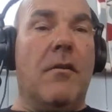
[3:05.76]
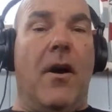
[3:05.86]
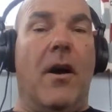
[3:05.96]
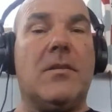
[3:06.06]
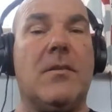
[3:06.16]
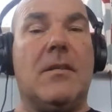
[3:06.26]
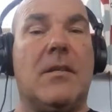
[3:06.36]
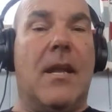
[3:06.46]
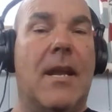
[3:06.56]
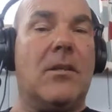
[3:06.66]
device that is
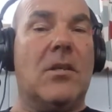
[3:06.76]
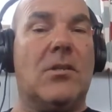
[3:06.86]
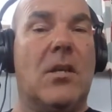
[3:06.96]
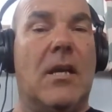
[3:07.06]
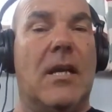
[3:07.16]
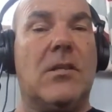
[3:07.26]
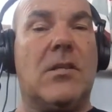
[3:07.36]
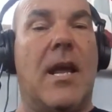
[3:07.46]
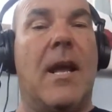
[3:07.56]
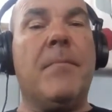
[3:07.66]
connected to the
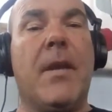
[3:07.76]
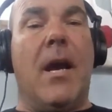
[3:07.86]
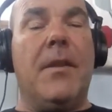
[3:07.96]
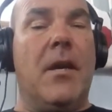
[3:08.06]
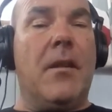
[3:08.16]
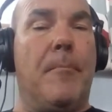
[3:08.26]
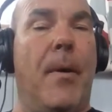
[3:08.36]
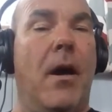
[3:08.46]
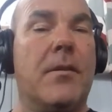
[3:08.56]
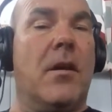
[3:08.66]
internet, and the other
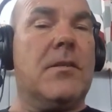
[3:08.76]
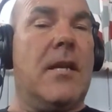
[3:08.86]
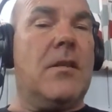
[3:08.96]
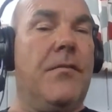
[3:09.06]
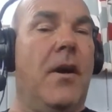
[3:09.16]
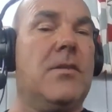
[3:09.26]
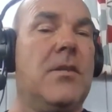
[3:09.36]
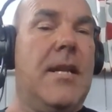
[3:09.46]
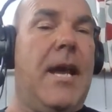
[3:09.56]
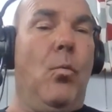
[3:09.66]
part identifies
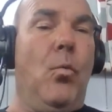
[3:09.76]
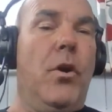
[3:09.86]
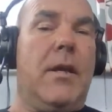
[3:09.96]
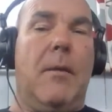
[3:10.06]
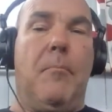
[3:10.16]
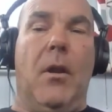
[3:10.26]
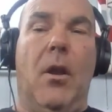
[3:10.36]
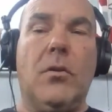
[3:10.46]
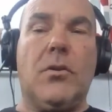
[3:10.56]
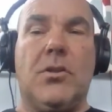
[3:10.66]
the network it
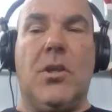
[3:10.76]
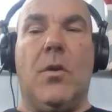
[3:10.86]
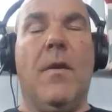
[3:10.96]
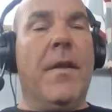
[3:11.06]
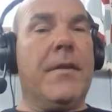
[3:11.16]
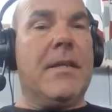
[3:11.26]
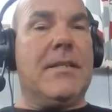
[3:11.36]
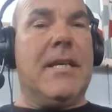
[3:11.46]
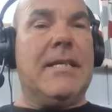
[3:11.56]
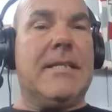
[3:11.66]
belongs to. The
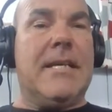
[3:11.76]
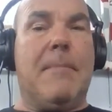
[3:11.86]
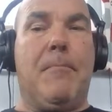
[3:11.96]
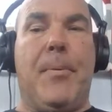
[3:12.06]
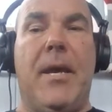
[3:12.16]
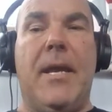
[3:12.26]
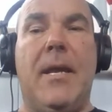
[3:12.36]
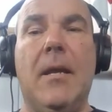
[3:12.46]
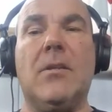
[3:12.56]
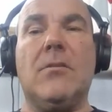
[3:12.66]
TCP/IP